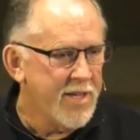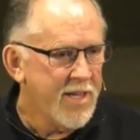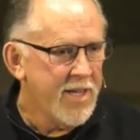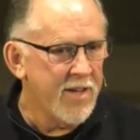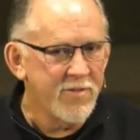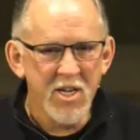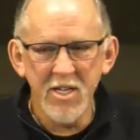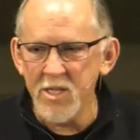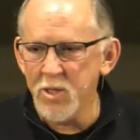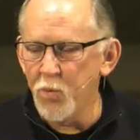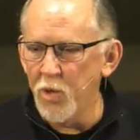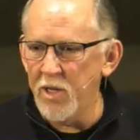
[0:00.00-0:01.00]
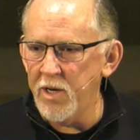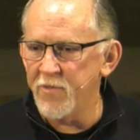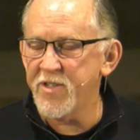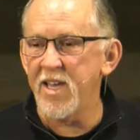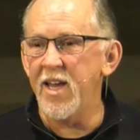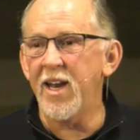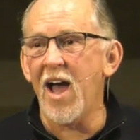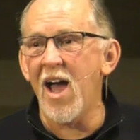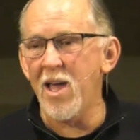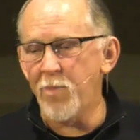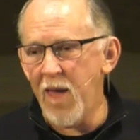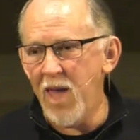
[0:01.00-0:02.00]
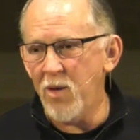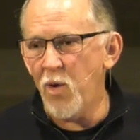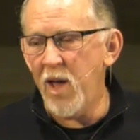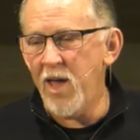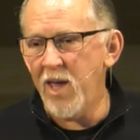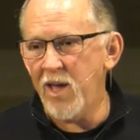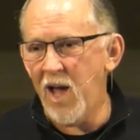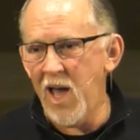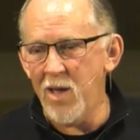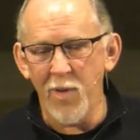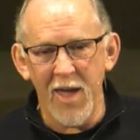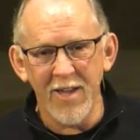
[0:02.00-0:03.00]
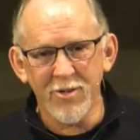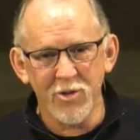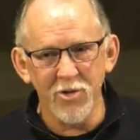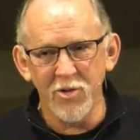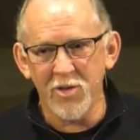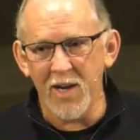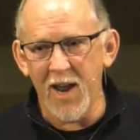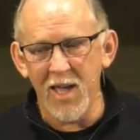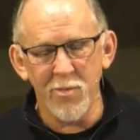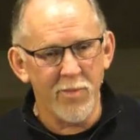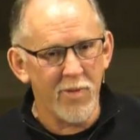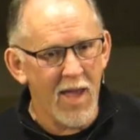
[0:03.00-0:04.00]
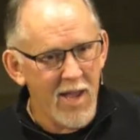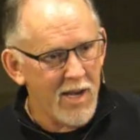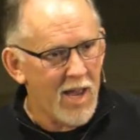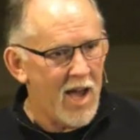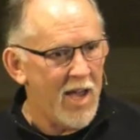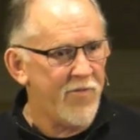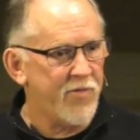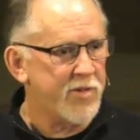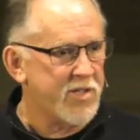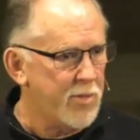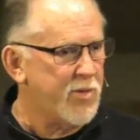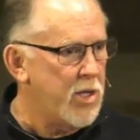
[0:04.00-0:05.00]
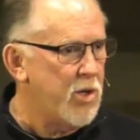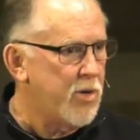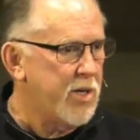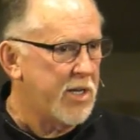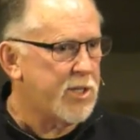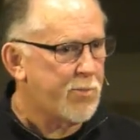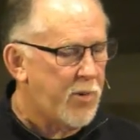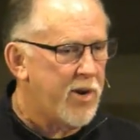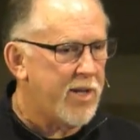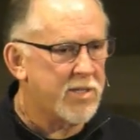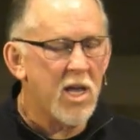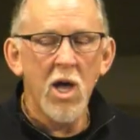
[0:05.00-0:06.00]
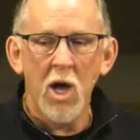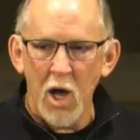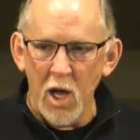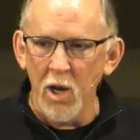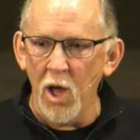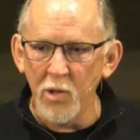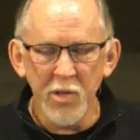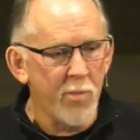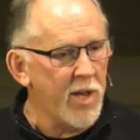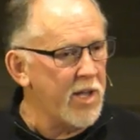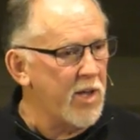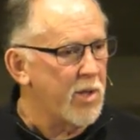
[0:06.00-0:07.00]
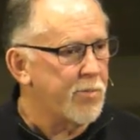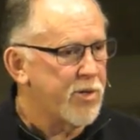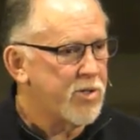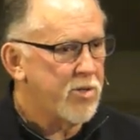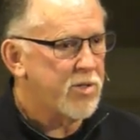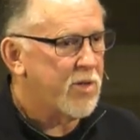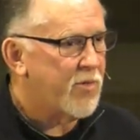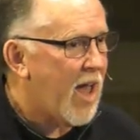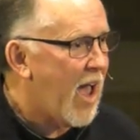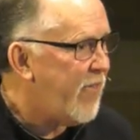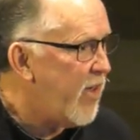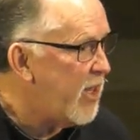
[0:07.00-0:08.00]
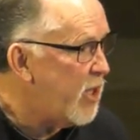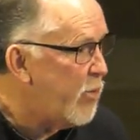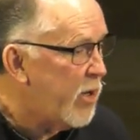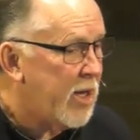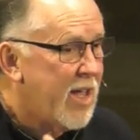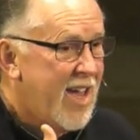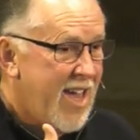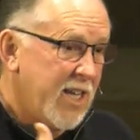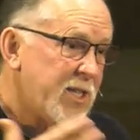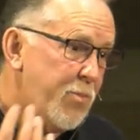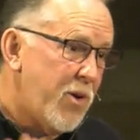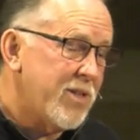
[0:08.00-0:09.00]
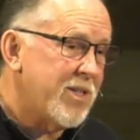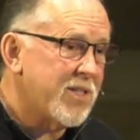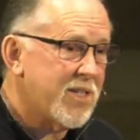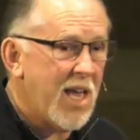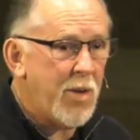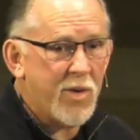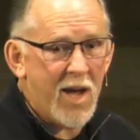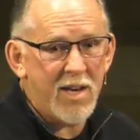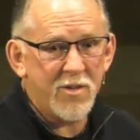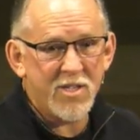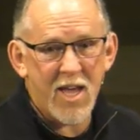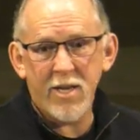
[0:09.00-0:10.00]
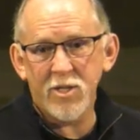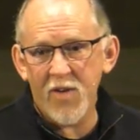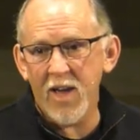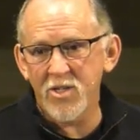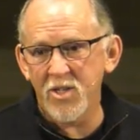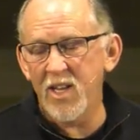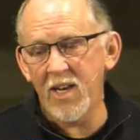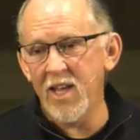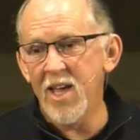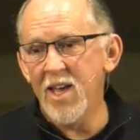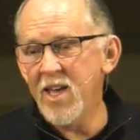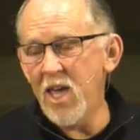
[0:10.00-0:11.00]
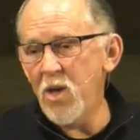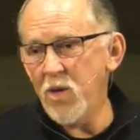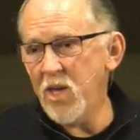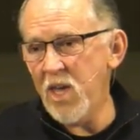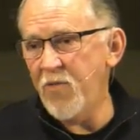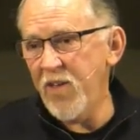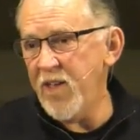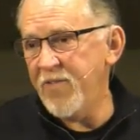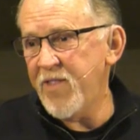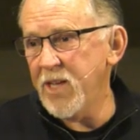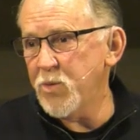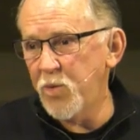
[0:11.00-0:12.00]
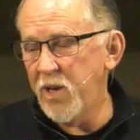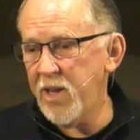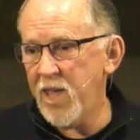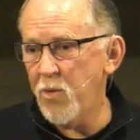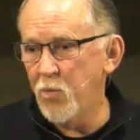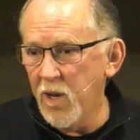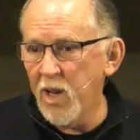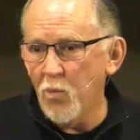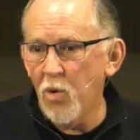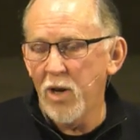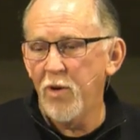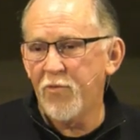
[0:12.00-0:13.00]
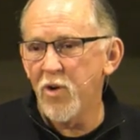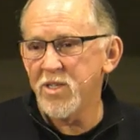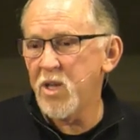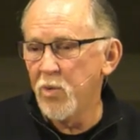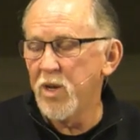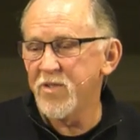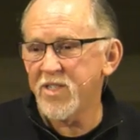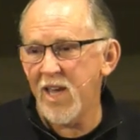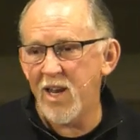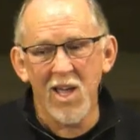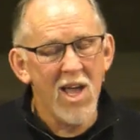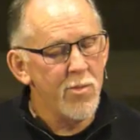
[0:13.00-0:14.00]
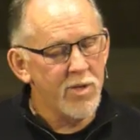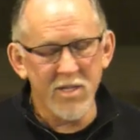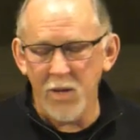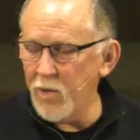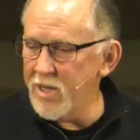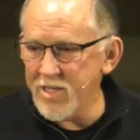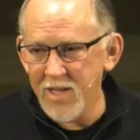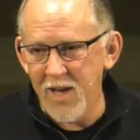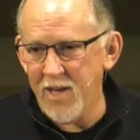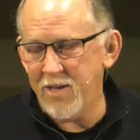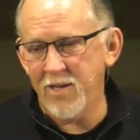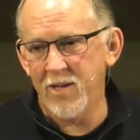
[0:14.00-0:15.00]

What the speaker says: If Jesus would have said, I am a way, I am a truth, and I am a life, something you could experience along the many other pursuits of life, and you would experience the same kind of satisfaction in it, if that's what he really wanted for us, he would have said it. It's not what he said.